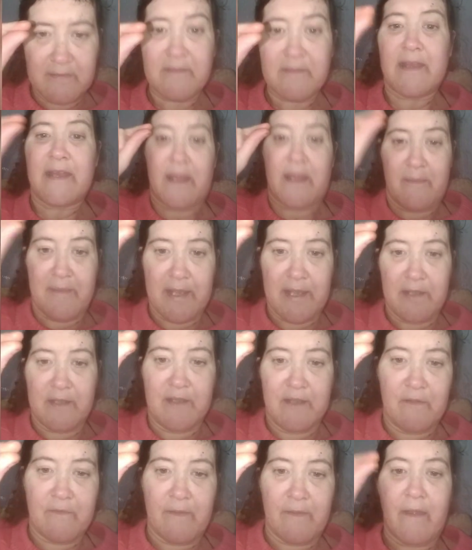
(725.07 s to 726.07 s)
So when they make
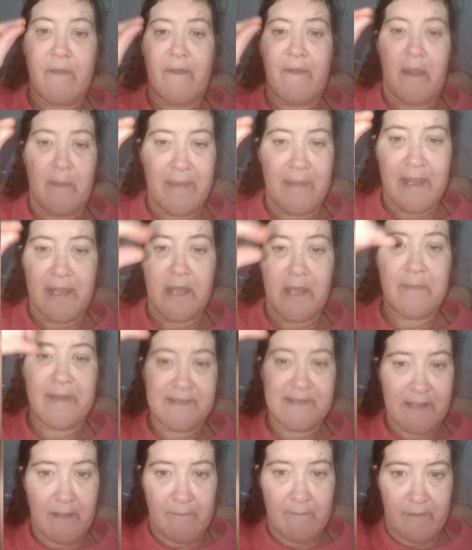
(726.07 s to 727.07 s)
you feel that big, it
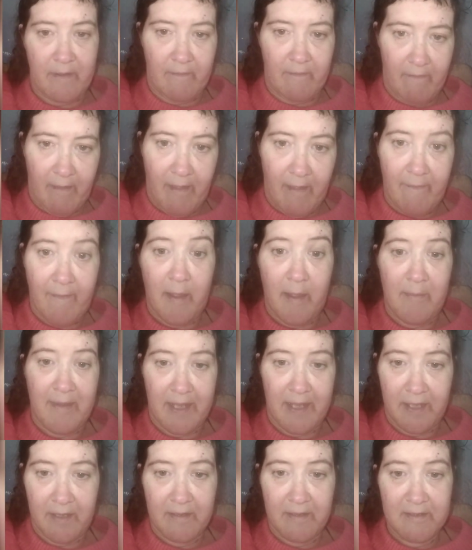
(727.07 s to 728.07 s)
makes them feel that
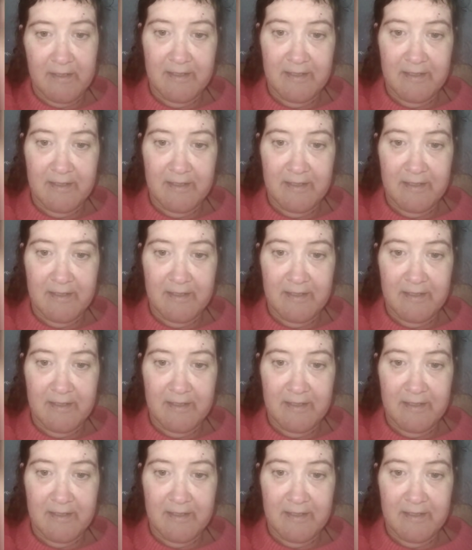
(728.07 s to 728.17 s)
big.